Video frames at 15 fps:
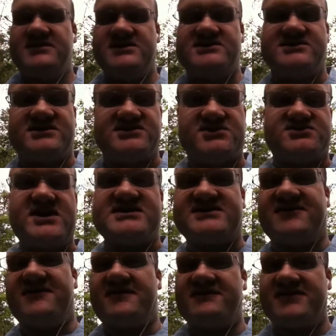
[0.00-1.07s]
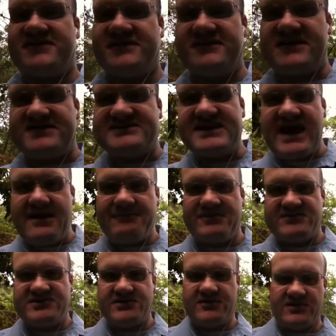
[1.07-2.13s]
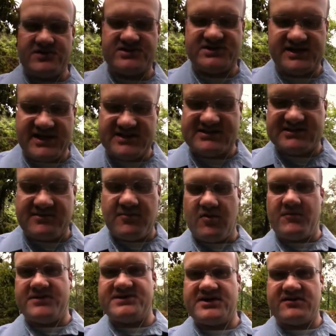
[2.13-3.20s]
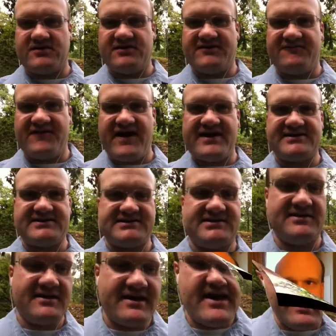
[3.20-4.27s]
Just the stress of everything that has happened to her, she gets to momentarily vent.